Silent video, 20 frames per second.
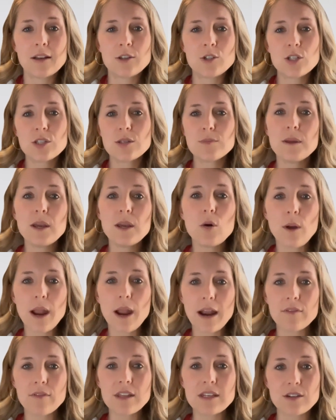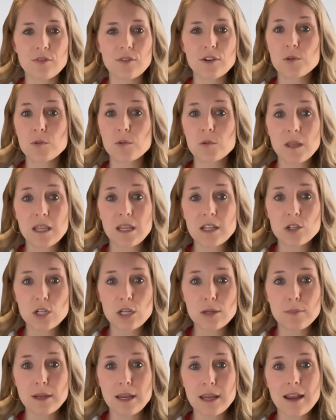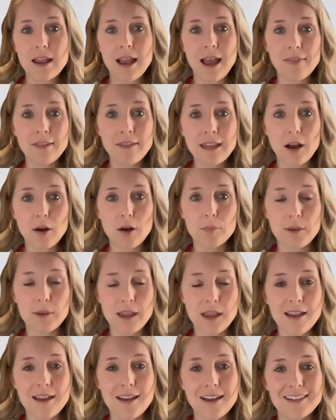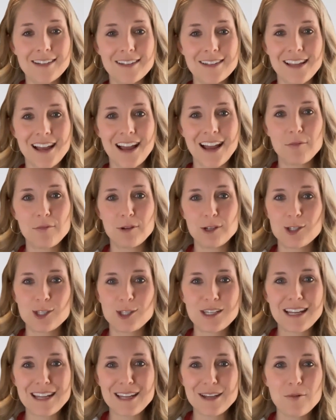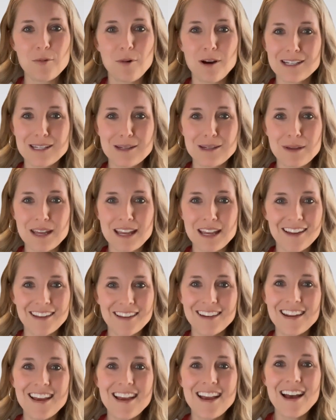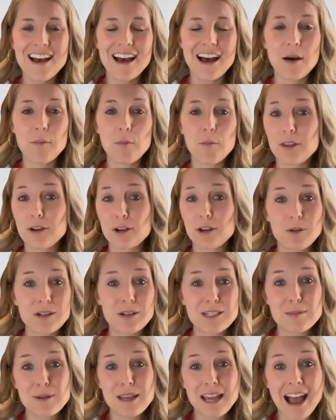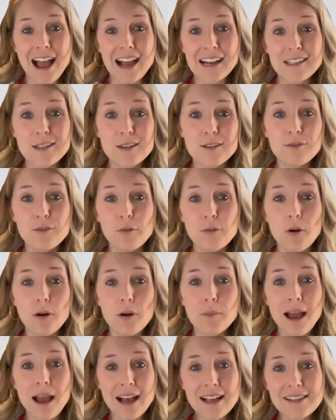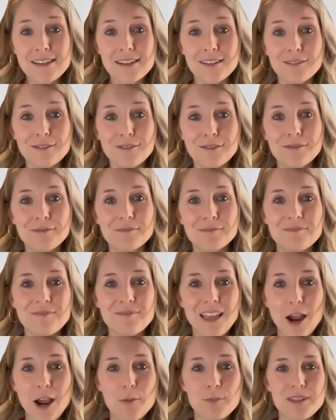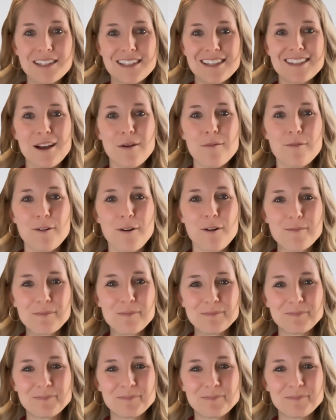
just be aware of the difference between the GP and the LP and decide which seat you want to be in, whether you want to be active or passive. I hope this is helpful.